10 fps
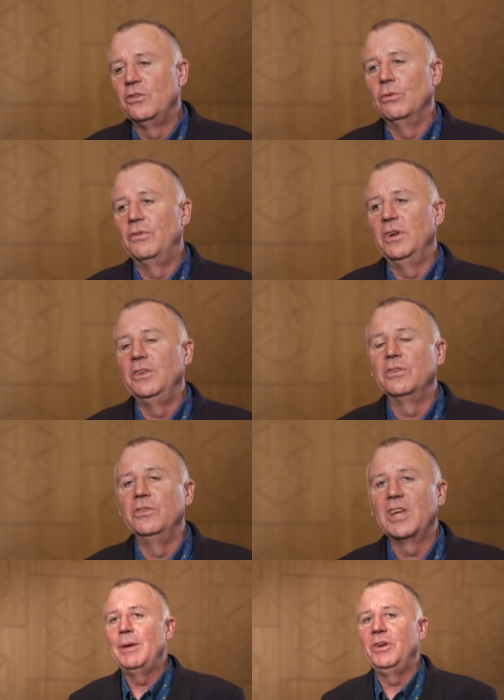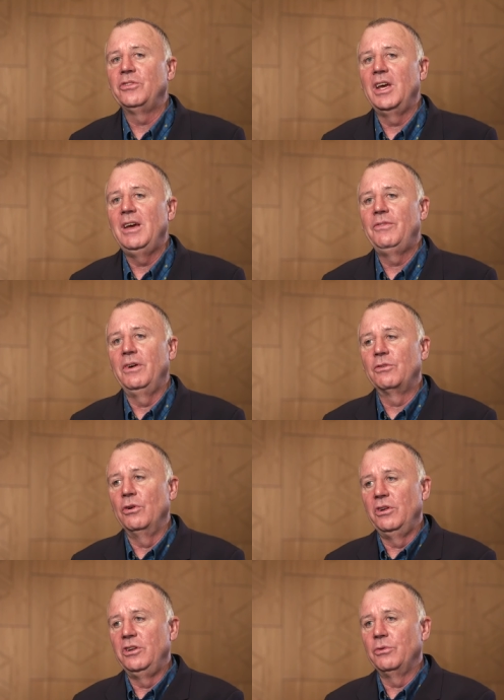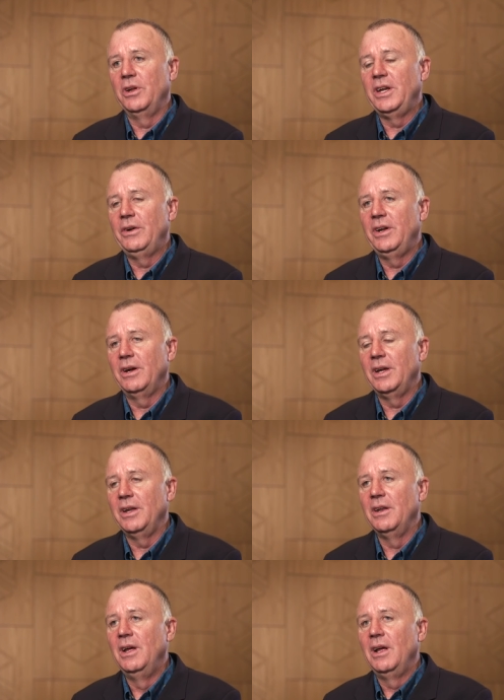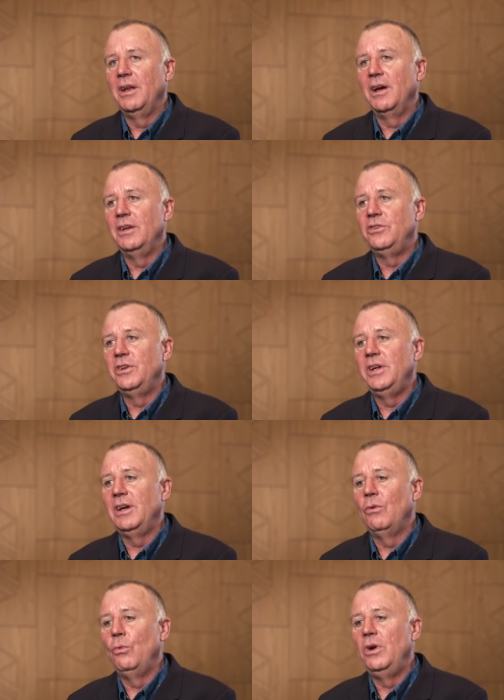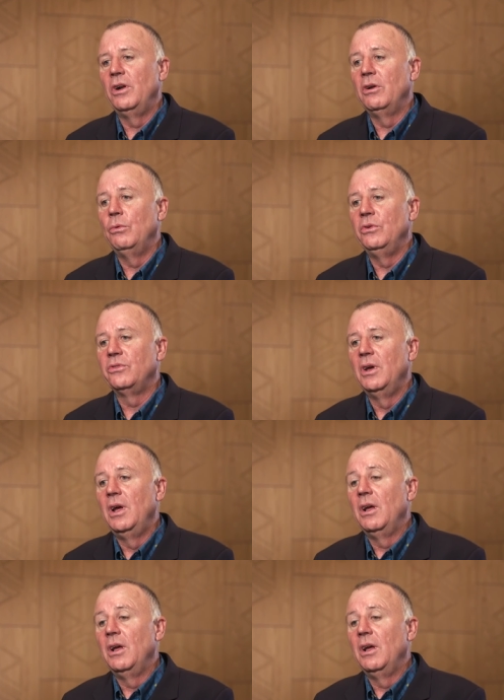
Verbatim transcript: So for instance, MSF have gone into an area in Nigeria where there was